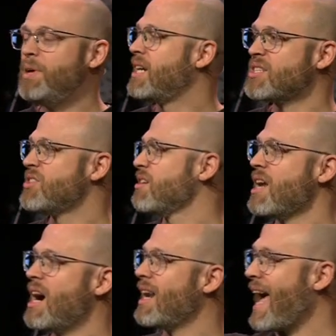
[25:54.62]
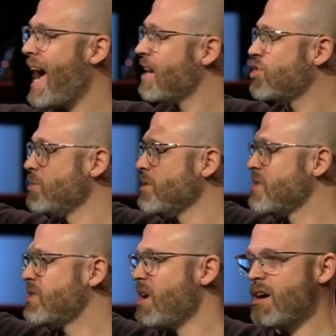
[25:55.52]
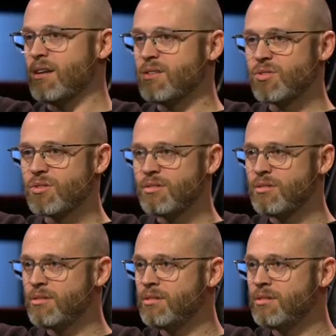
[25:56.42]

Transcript: Because they're not actual stars.